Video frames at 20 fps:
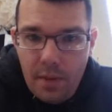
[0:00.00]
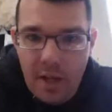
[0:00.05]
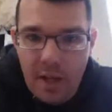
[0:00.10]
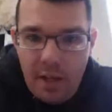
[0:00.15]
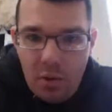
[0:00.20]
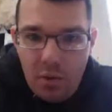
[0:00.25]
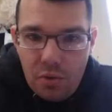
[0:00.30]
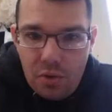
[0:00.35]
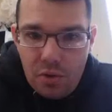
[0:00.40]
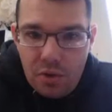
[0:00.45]

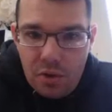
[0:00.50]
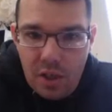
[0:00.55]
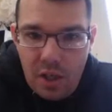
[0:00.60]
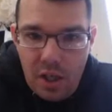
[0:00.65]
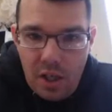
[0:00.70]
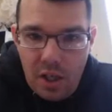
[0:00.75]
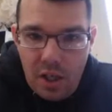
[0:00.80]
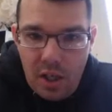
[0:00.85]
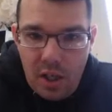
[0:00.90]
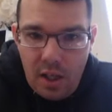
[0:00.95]
You'll
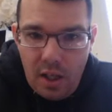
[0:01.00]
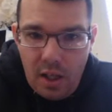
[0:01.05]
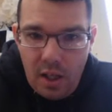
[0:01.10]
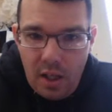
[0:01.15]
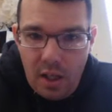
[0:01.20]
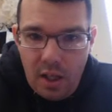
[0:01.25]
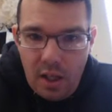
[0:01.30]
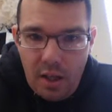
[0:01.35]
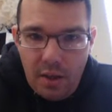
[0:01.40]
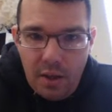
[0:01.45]

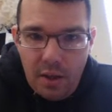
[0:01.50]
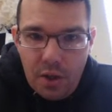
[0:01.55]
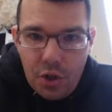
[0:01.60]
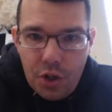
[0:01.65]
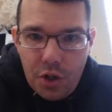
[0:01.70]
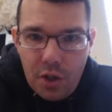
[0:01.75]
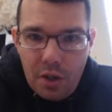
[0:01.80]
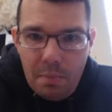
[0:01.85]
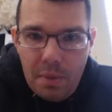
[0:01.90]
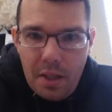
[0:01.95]
see there
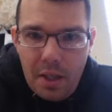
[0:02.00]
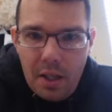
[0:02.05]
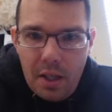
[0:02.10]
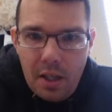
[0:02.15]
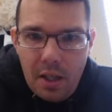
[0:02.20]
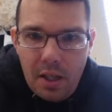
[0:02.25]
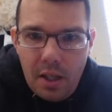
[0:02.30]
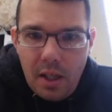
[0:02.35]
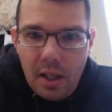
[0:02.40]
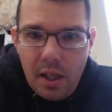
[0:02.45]
should
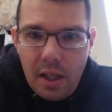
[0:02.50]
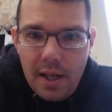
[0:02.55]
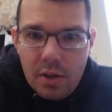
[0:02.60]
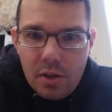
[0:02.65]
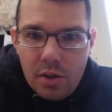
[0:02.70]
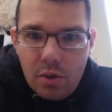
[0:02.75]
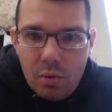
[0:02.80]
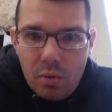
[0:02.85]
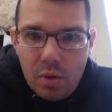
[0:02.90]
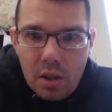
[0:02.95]
be
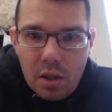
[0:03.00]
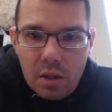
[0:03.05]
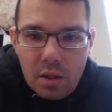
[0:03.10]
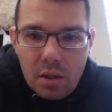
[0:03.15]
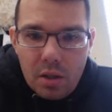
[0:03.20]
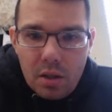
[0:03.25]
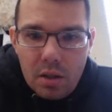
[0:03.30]
classwork.